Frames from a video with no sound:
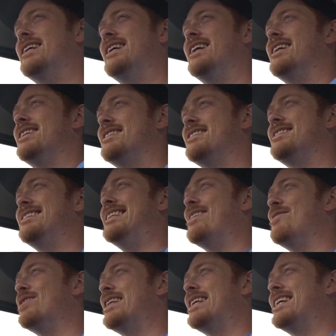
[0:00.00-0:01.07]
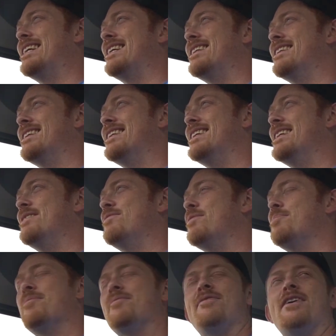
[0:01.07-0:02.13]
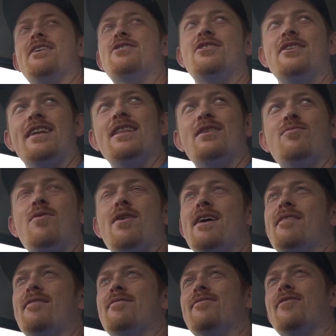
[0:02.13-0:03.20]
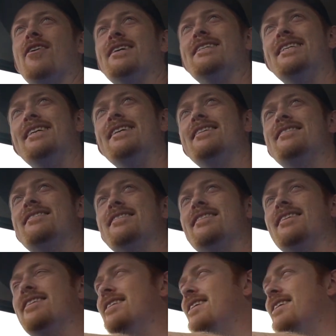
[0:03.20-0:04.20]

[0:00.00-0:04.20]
it's never letting the need for perfection get in the way of ideas and